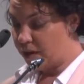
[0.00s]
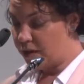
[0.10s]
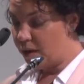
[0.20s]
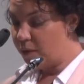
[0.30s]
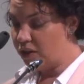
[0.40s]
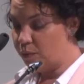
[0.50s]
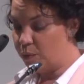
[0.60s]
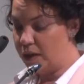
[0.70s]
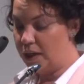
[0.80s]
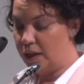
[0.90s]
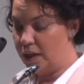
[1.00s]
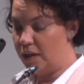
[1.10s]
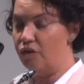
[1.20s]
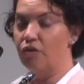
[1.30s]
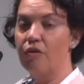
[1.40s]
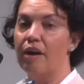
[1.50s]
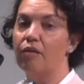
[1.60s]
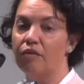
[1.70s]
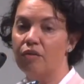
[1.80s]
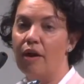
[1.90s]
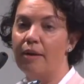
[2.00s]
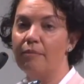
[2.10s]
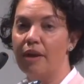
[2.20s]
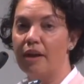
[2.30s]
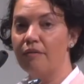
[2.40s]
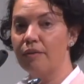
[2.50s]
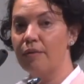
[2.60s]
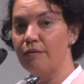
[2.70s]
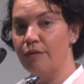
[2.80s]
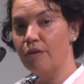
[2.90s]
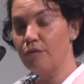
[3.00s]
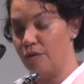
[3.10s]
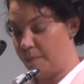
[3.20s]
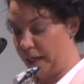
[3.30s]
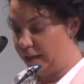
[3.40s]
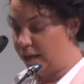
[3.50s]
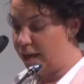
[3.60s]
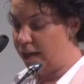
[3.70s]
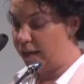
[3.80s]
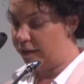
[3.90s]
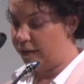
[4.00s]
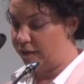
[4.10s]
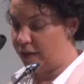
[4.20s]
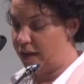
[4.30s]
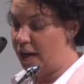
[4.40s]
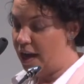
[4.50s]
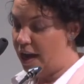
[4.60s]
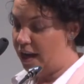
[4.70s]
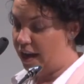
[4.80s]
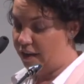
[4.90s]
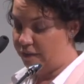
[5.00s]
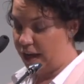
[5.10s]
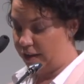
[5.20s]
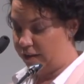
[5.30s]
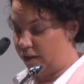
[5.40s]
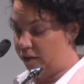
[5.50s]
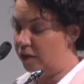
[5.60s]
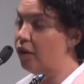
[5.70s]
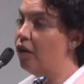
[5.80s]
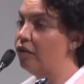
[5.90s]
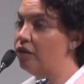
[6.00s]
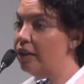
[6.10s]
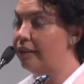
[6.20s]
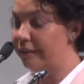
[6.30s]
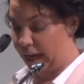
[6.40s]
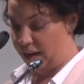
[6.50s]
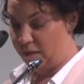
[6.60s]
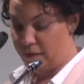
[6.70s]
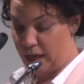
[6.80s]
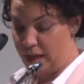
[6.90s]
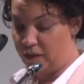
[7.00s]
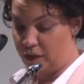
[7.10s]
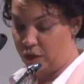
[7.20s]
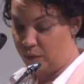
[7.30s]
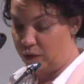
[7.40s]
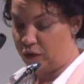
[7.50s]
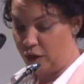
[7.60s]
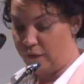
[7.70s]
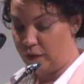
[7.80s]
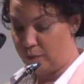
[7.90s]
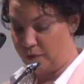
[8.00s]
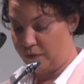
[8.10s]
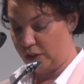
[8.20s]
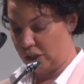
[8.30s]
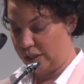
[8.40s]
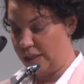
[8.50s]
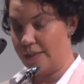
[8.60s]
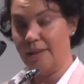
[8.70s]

yeah, we just want to ensure at all times that everyone feels respected and is given and have access to culturally safe and secure service provisions.